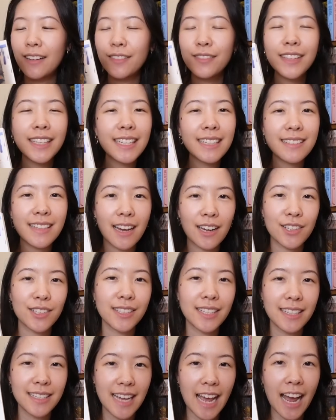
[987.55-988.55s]
don't think it's
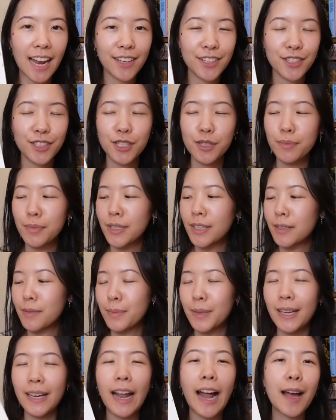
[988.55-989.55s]
actually attached to the book,
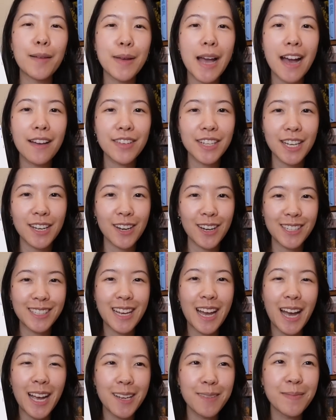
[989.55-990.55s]
but I'm having a hard
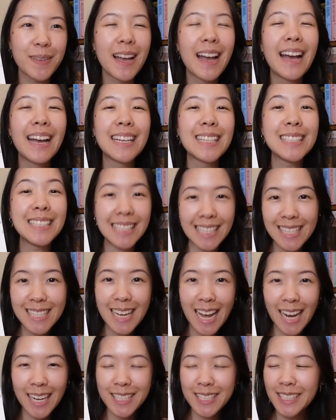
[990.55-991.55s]
time
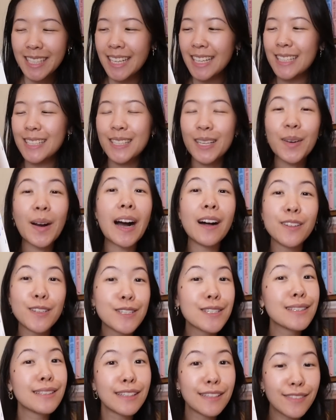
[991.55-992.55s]
detaching it, so I'll
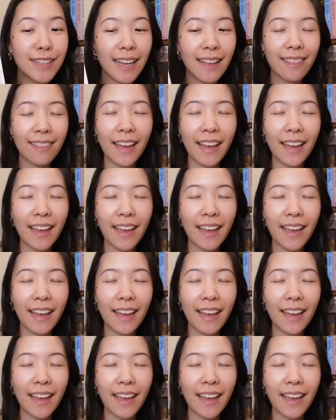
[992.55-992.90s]
just leave it in